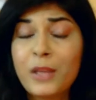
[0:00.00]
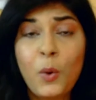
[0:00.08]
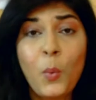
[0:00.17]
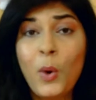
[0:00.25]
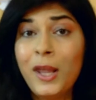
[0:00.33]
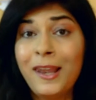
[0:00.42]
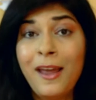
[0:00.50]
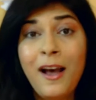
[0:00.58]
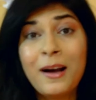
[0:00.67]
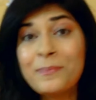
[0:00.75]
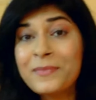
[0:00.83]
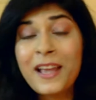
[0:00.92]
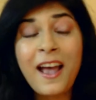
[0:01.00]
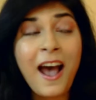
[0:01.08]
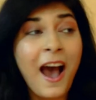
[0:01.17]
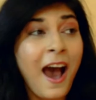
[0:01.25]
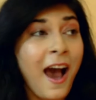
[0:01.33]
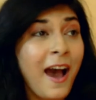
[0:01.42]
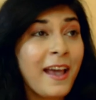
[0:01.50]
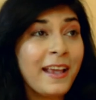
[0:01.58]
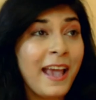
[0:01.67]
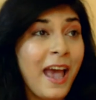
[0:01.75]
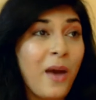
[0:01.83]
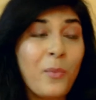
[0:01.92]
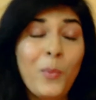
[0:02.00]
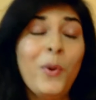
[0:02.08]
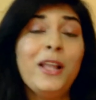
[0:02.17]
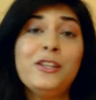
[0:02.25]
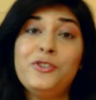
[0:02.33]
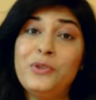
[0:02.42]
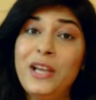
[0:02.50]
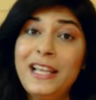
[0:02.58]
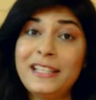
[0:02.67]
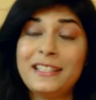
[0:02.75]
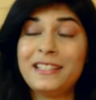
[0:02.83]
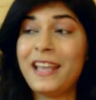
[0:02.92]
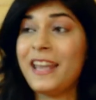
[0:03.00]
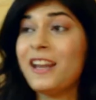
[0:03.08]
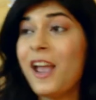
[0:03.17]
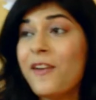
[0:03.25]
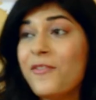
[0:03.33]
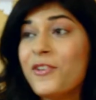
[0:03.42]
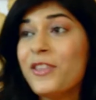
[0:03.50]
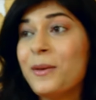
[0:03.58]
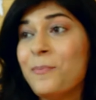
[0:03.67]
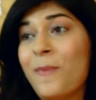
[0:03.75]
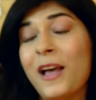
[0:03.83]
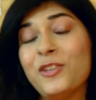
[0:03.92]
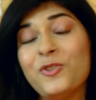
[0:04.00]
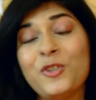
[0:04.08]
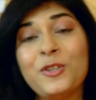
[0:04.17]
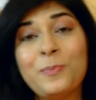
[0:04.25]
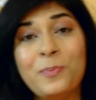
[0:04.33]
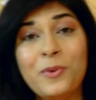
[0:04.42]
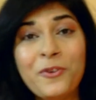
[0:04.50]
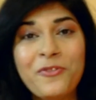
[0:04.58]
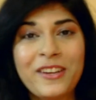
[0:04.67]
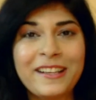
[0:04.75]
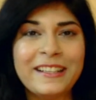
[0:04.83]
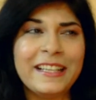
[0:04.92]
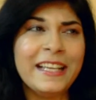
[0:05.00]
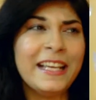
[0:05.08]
Voila! I am well dressed and everything matches perfectly.